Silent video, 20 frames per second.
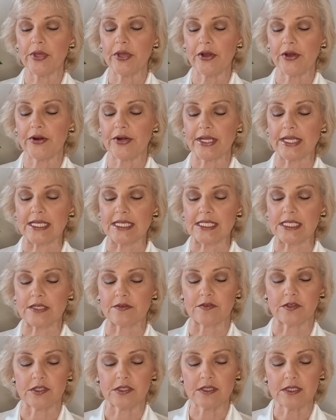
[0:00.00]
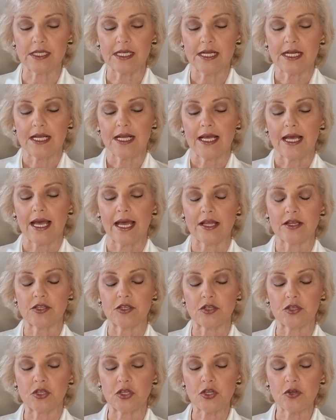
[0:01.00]
PR interval, and
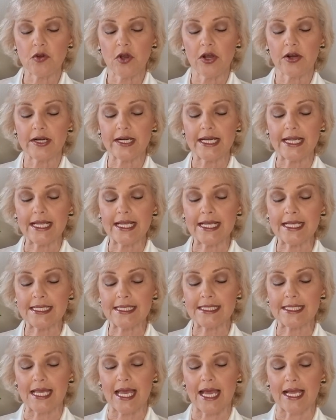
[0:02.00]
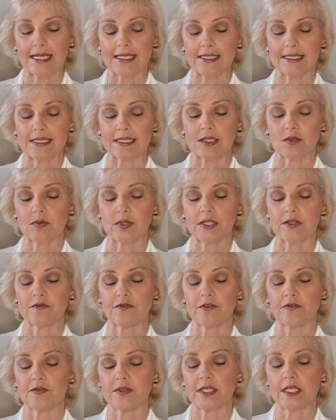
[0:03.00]
her QRS axis was
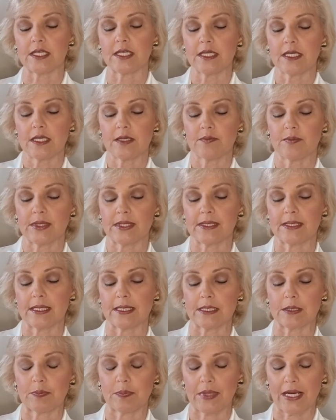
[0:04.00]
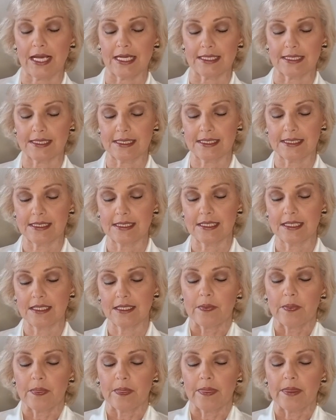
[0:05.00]
50% plus.
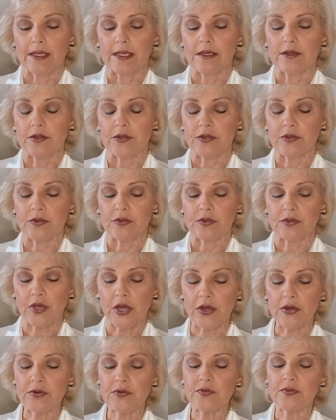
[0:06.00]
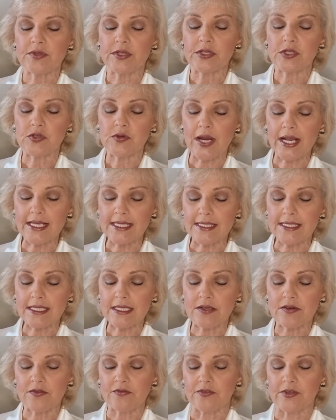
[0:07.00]
Though the tracing
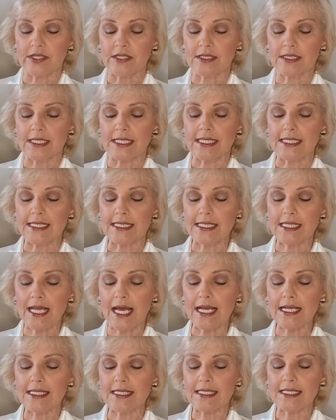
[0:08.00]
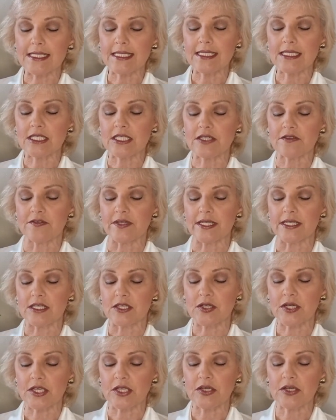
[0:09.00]
revealed a slight
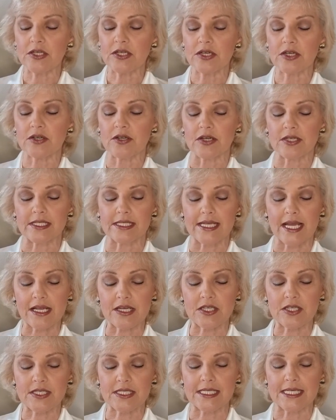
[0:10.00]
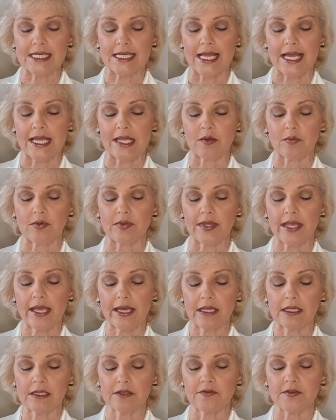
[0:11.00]
intraventricular conduction delay with
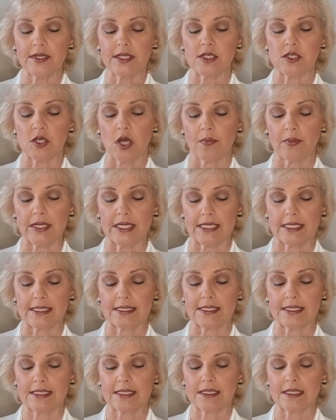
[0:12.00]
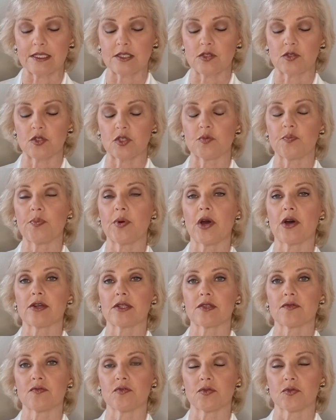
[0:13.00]
LV dominance, it could
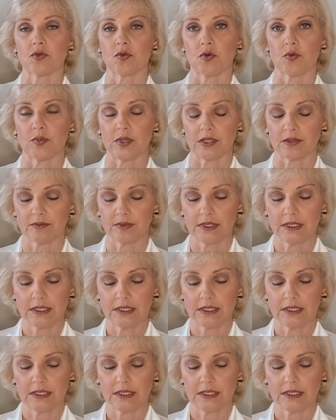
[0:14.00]
pass for normal.